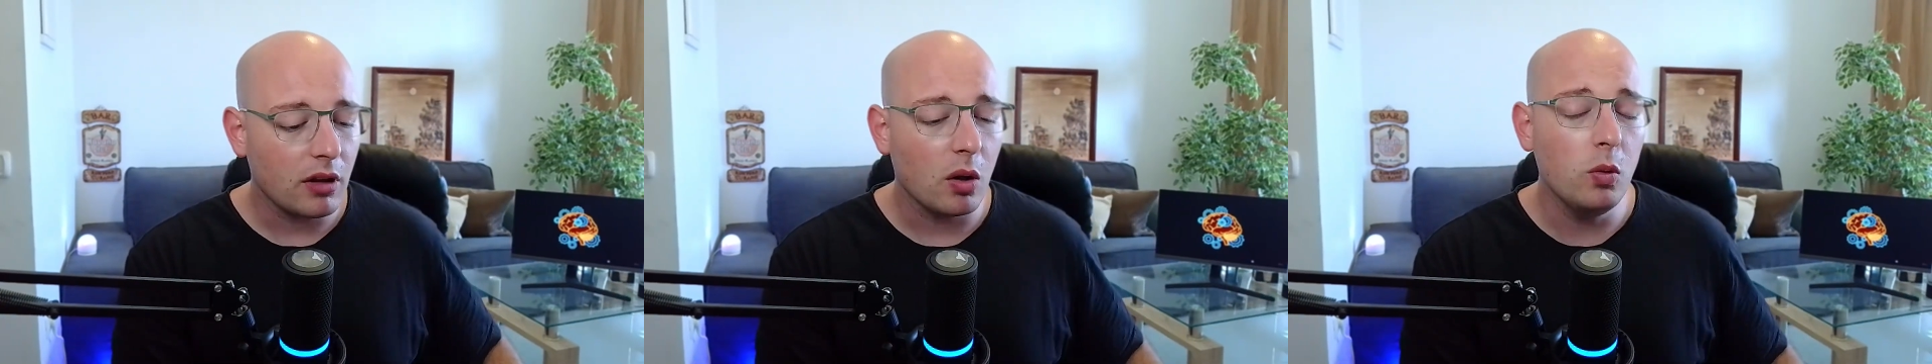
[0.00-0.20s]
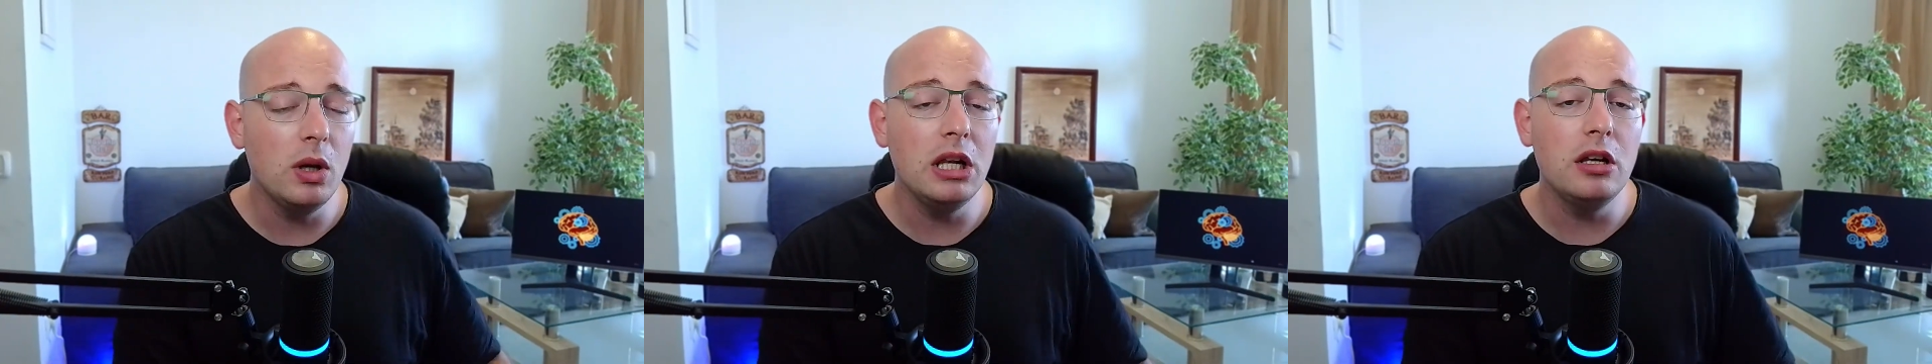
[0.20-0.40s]

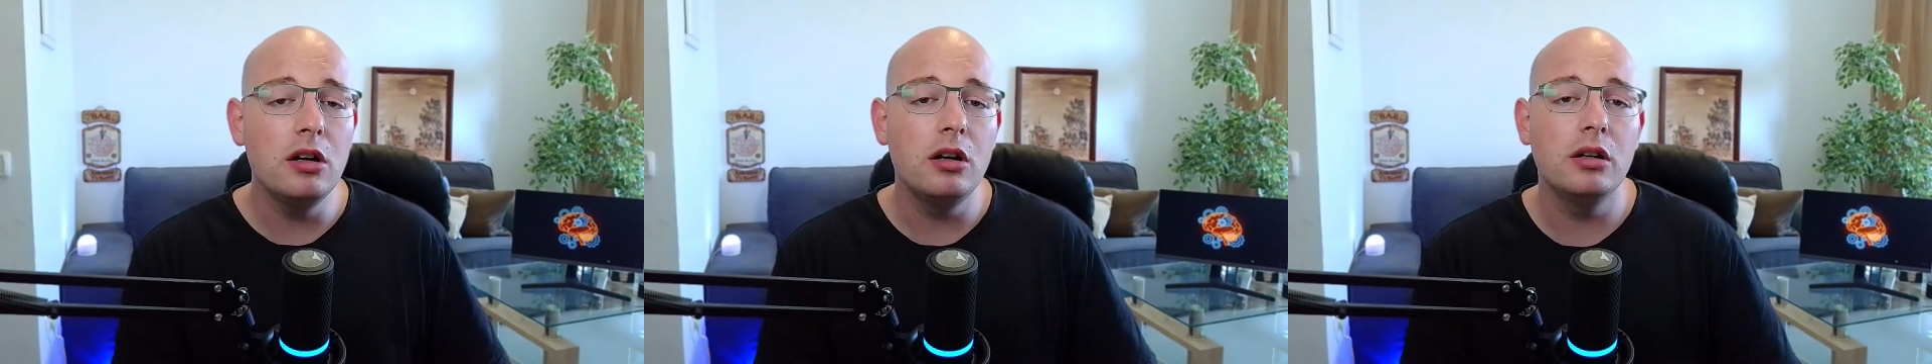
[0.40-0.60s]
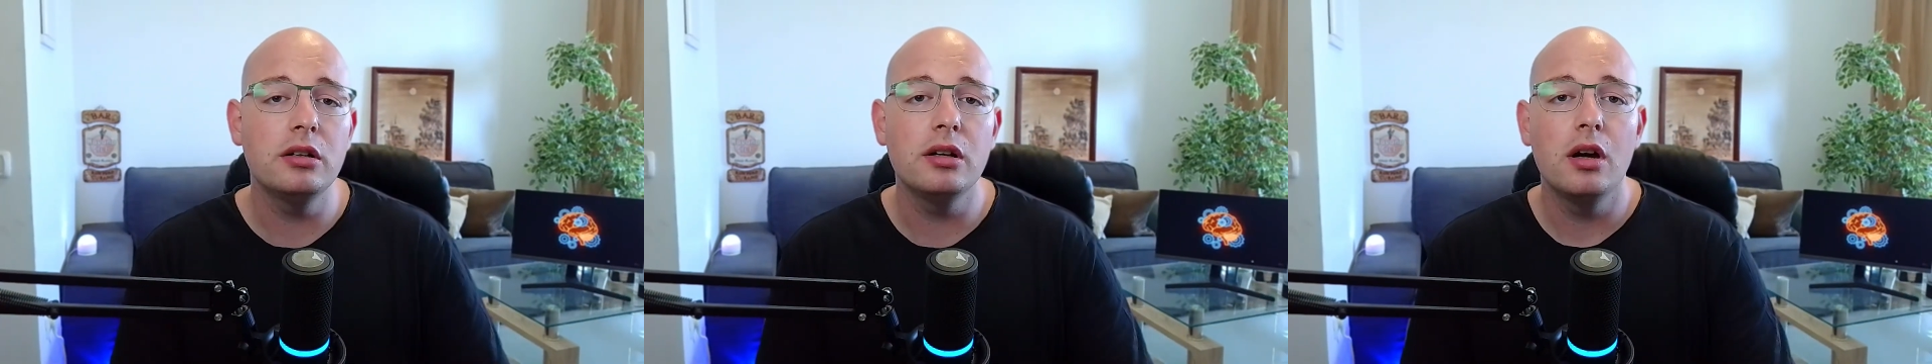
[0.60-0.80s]
We
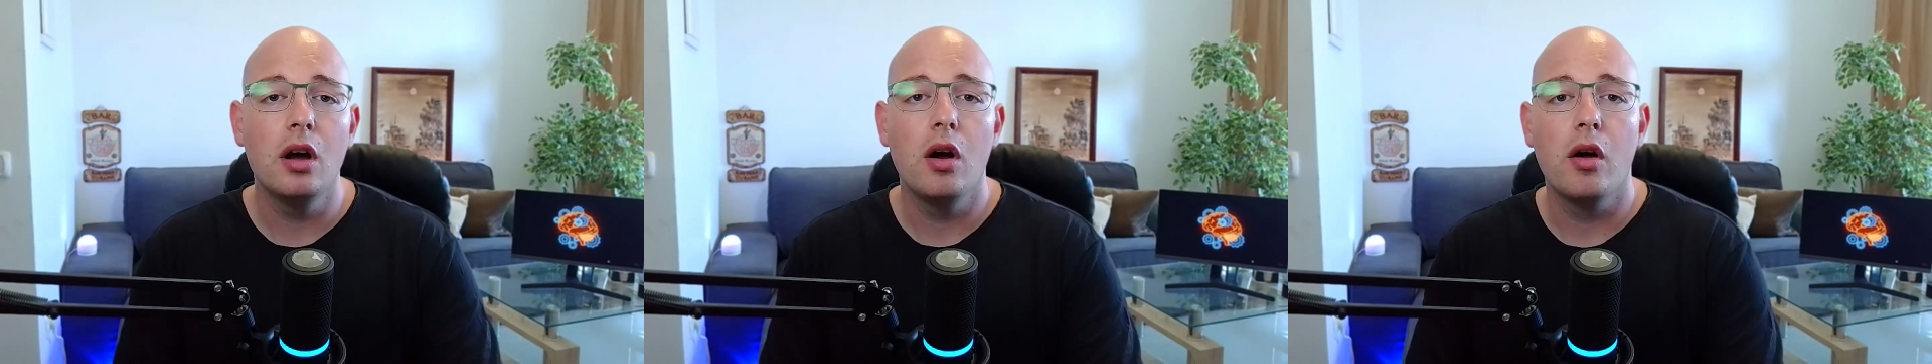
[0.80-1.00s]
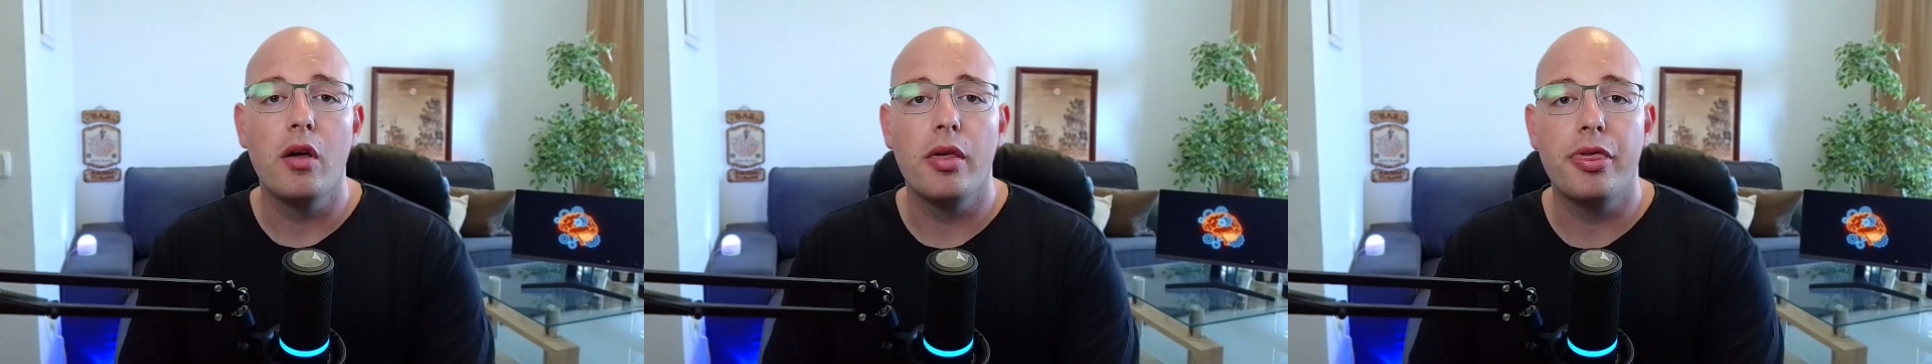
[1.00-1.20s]
learn
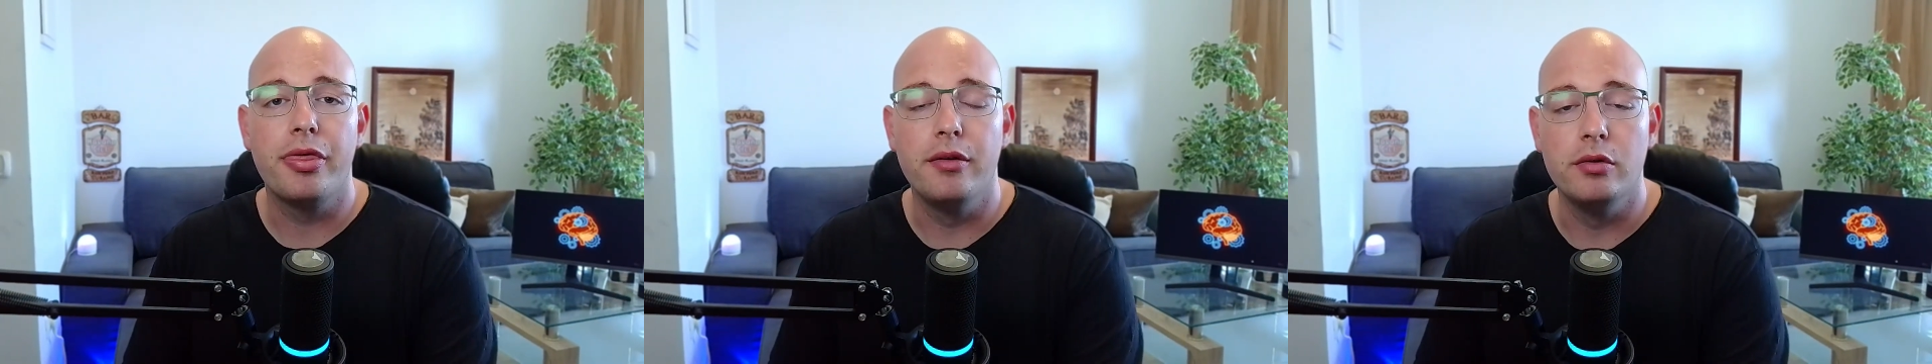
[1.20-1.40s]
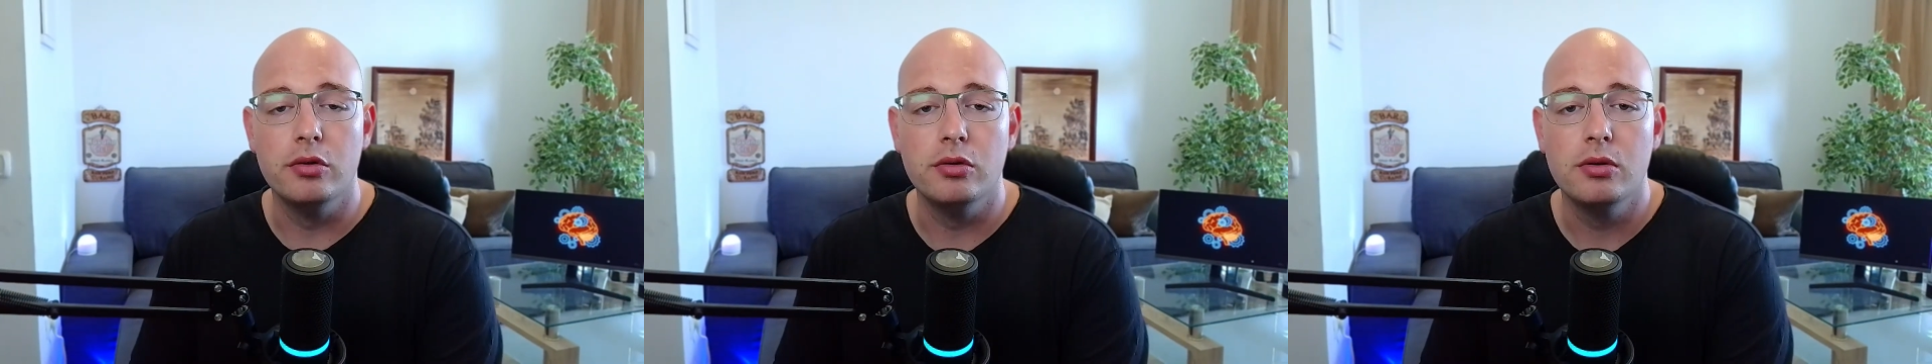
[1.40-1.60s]

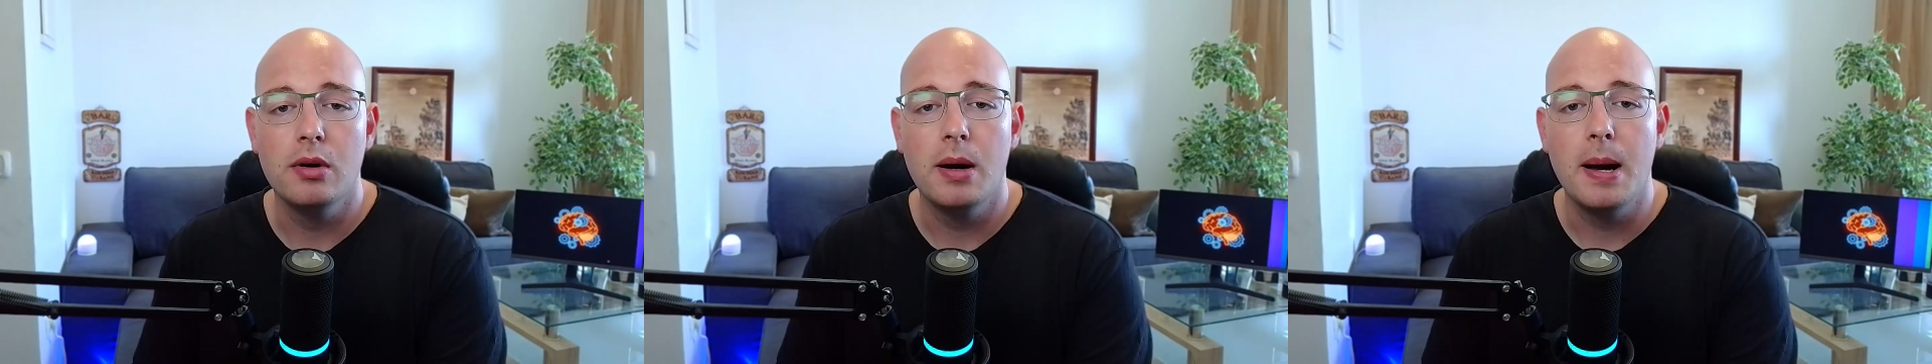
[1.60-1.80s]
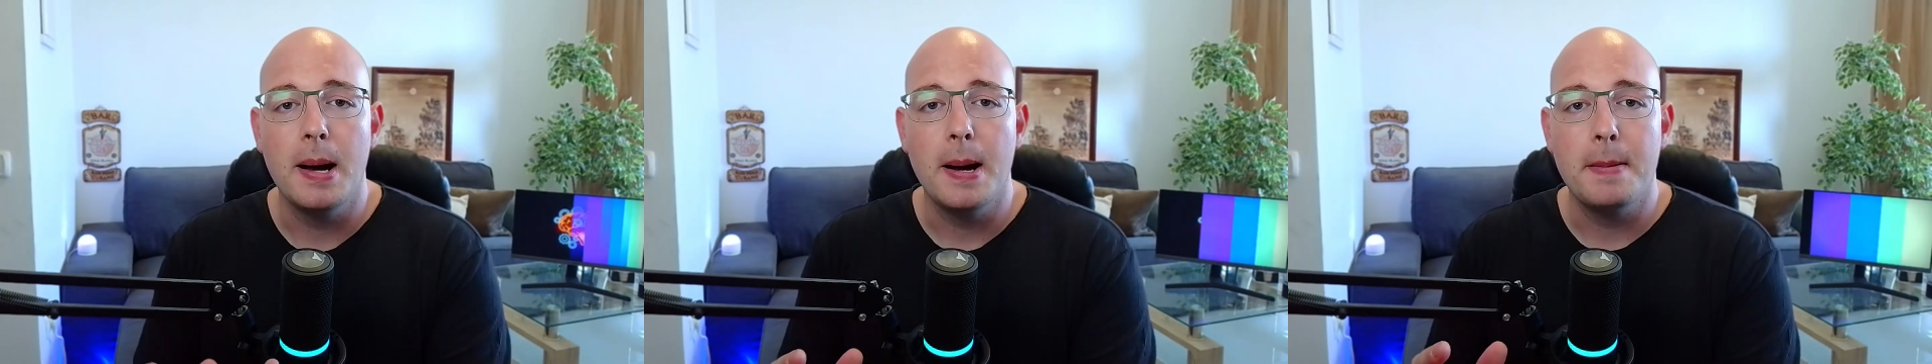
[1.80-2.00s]
through
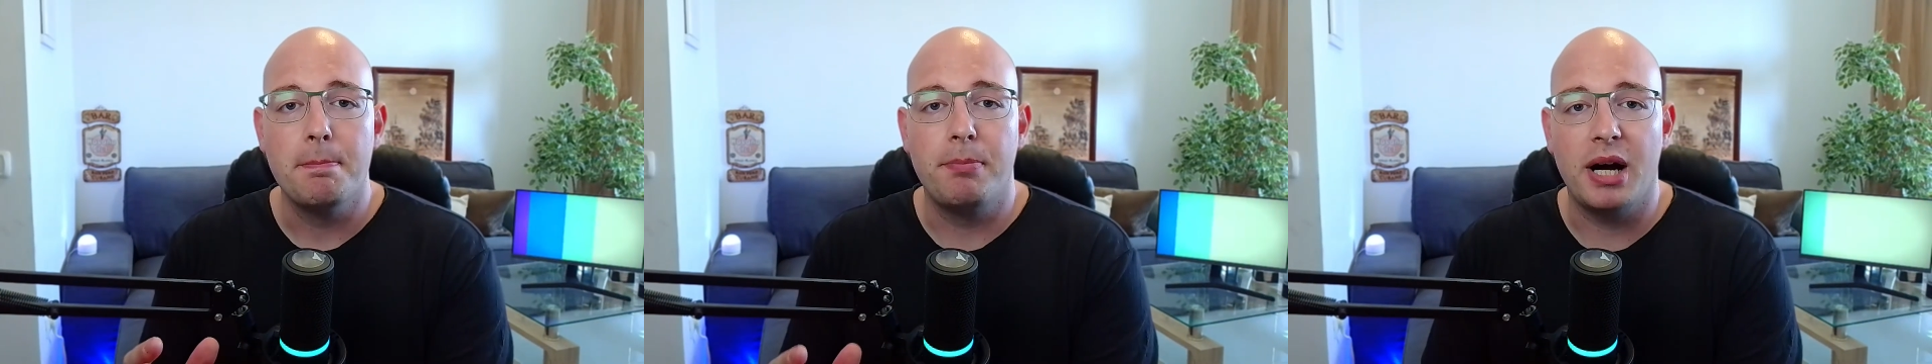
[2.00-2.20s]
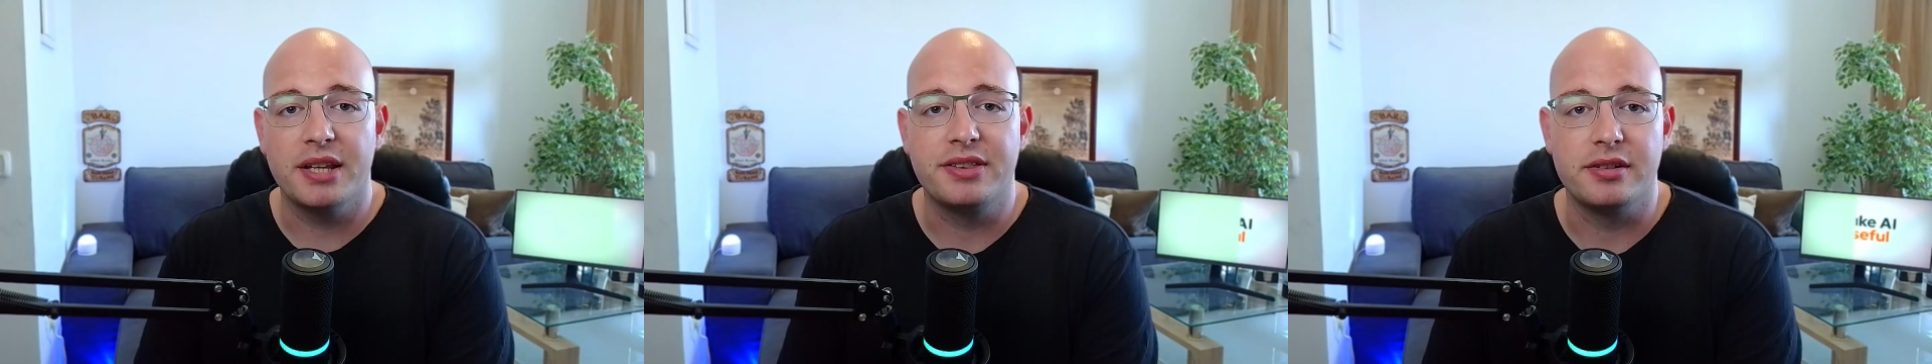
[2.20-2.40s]

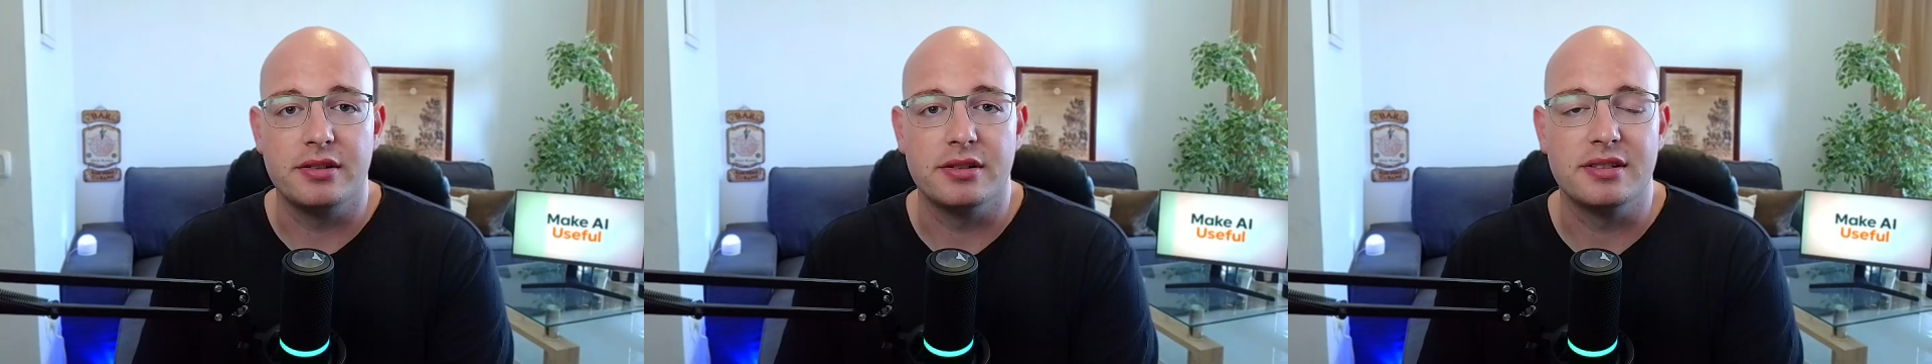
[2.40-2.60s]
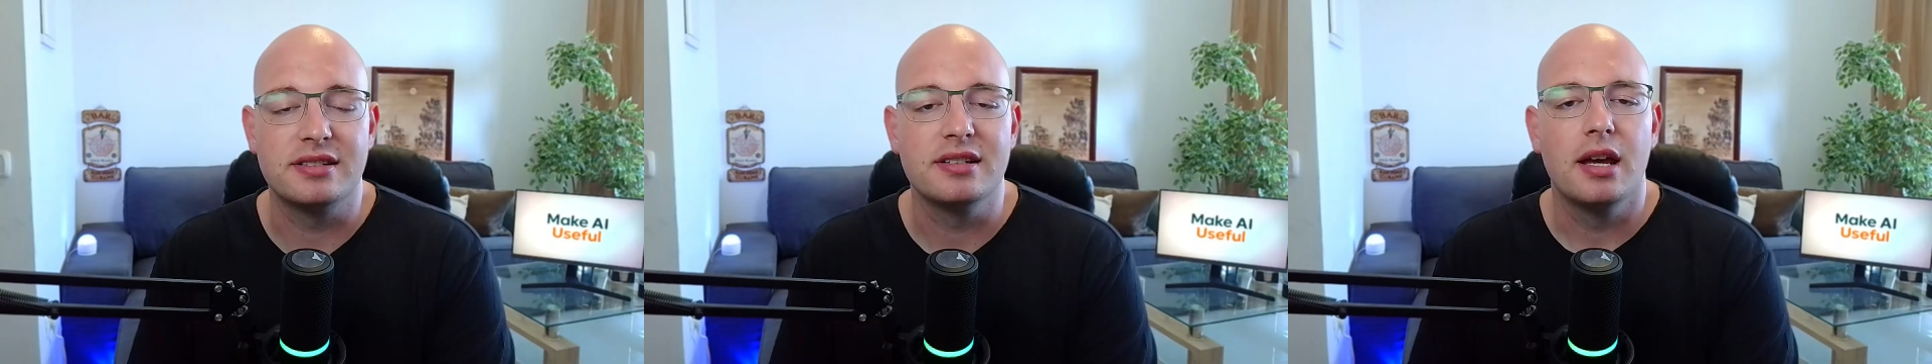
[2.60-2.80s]

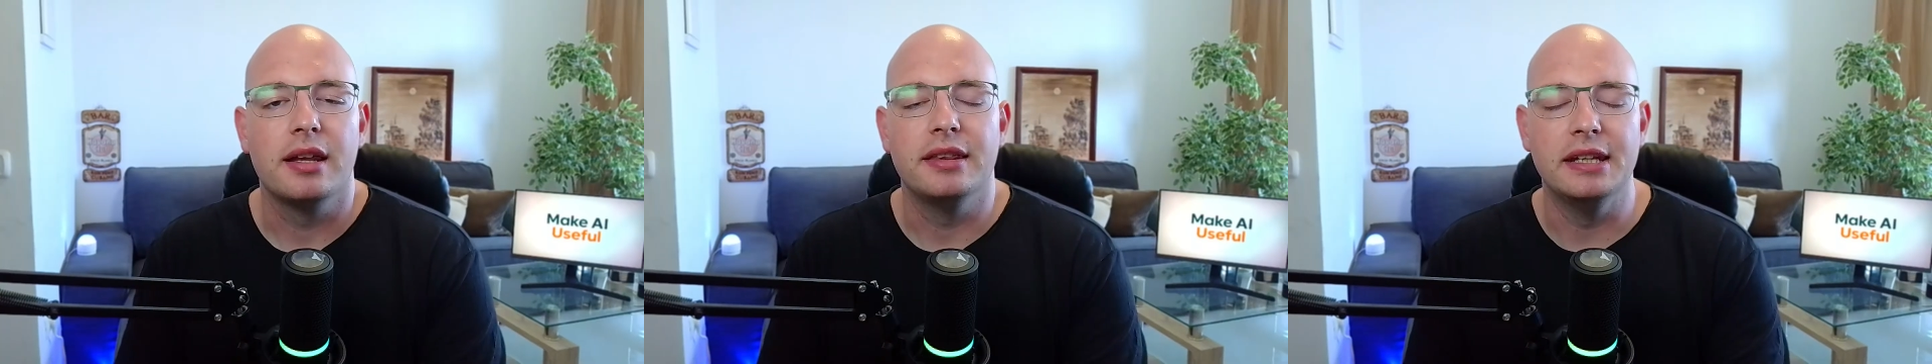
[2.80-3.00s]
patterns.